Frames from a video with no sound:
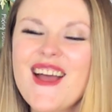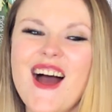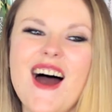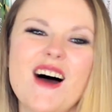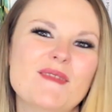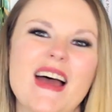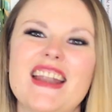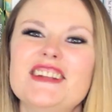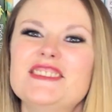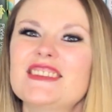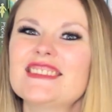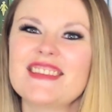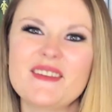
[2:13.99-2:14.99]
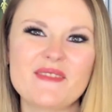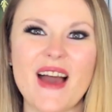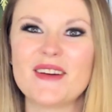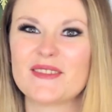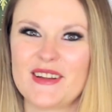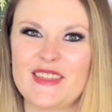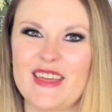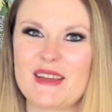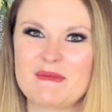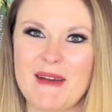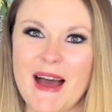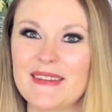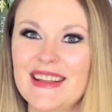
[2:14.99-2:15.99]
And I just love everything
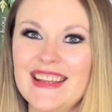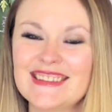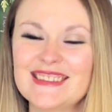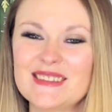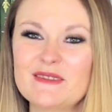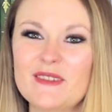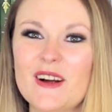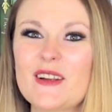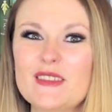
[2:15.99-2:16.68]
about it so far.